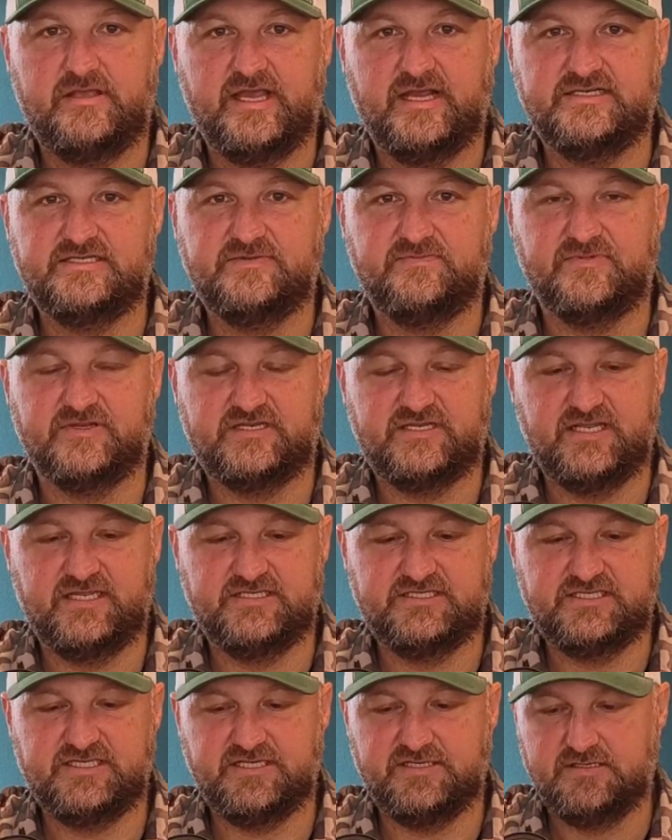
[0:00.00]
catch some
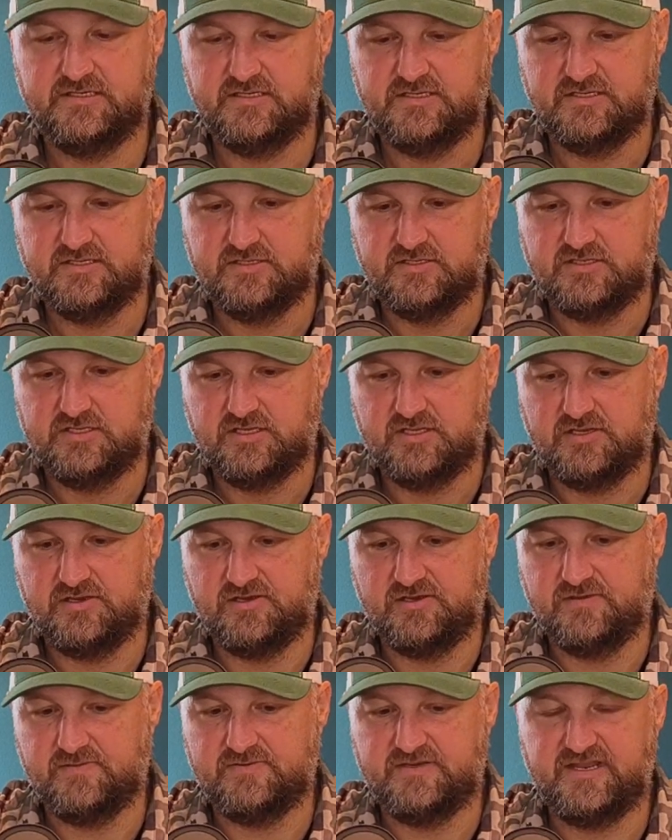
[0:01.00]
attention,
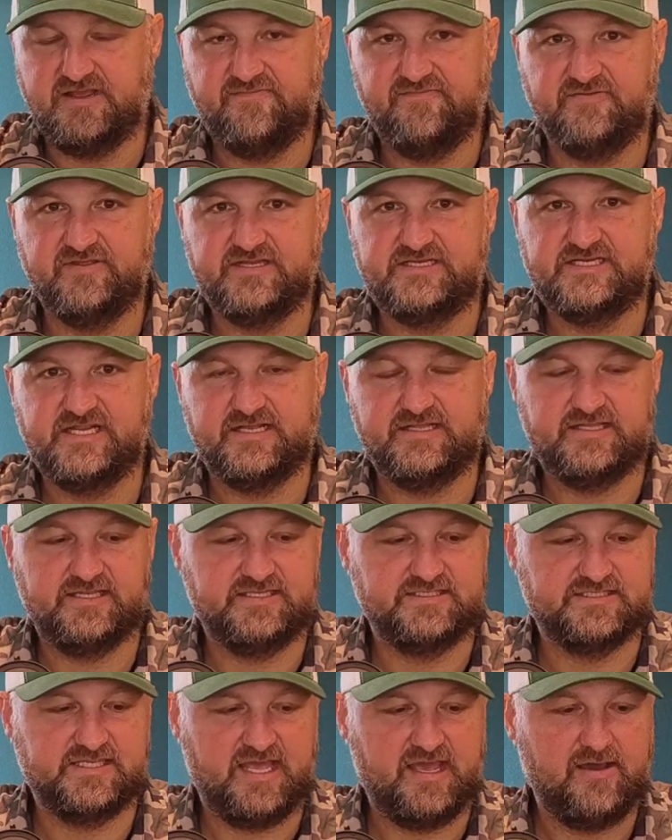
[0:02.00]
definitely check
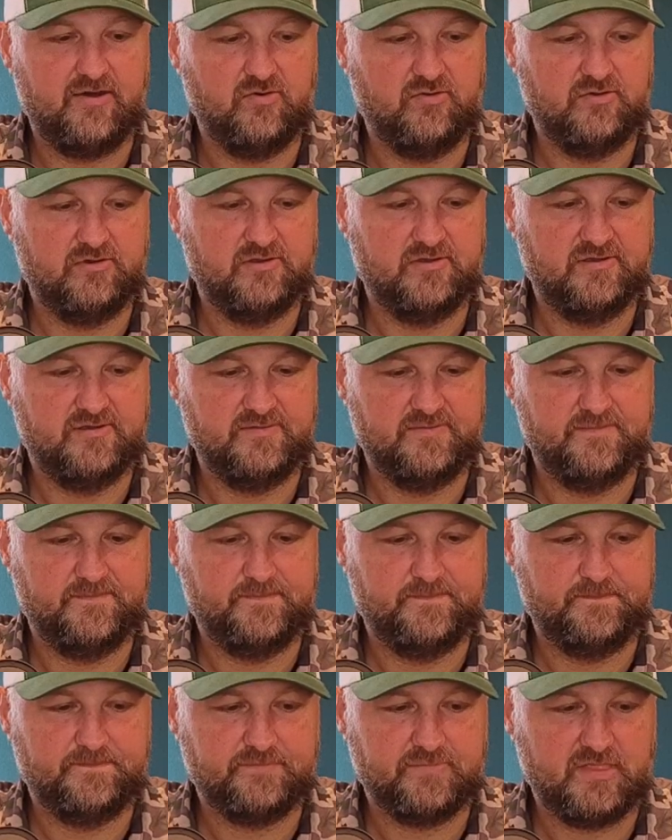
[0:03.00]
these out.
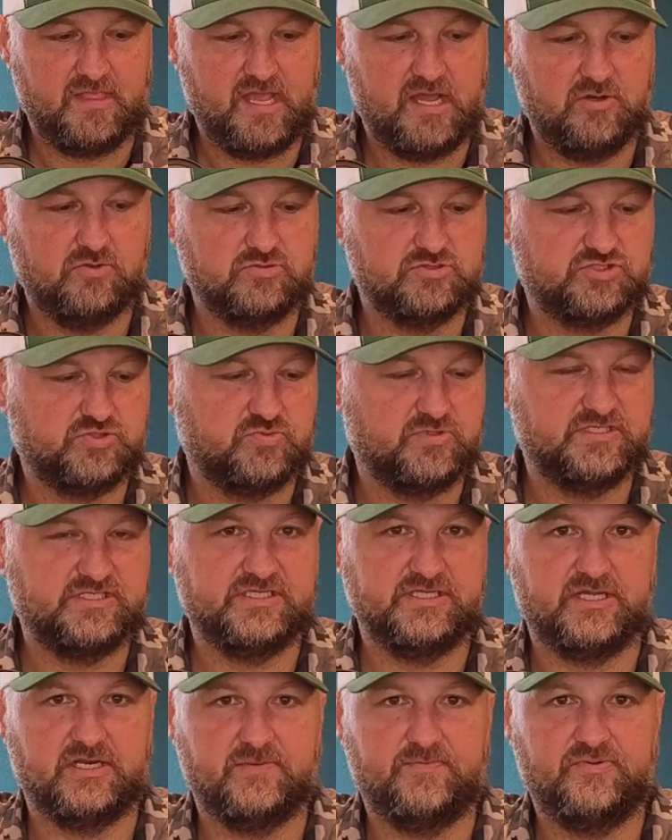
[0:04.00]
I was
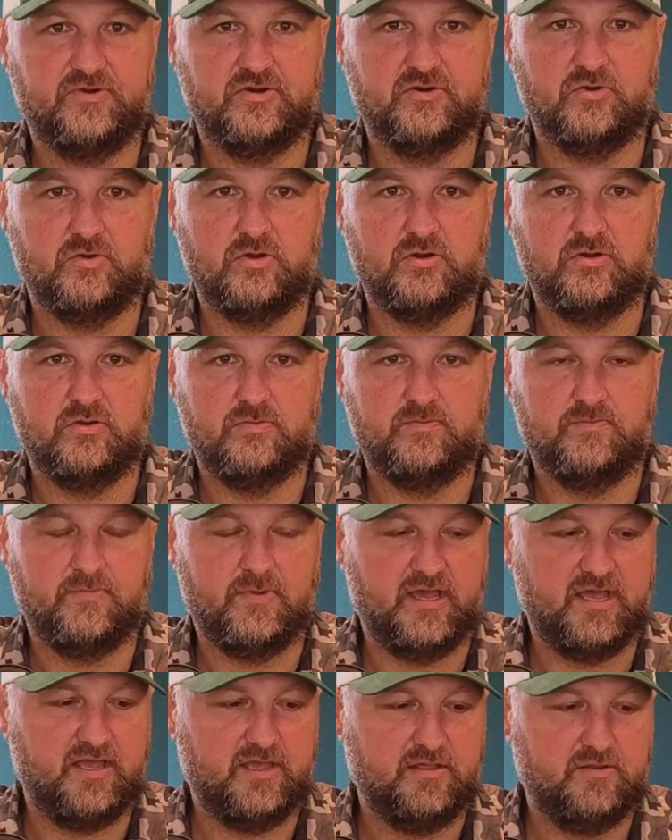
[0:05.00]
originally going to put
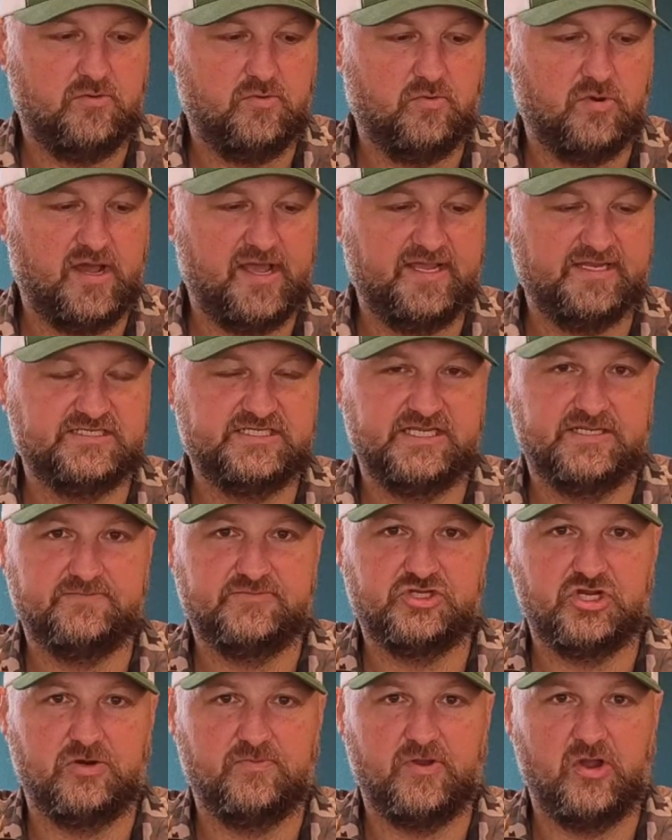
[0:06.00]
my
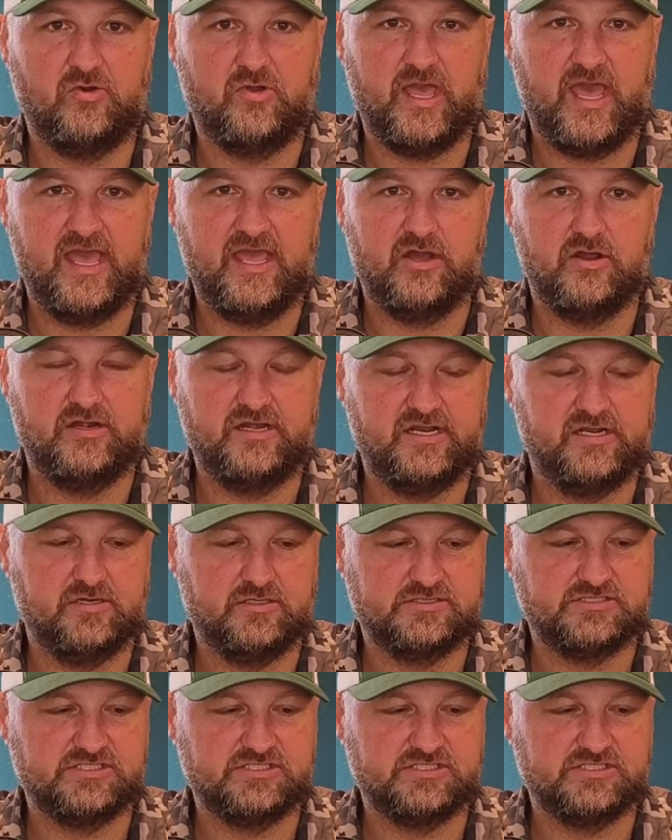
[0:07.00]
YHM Turbo K on here.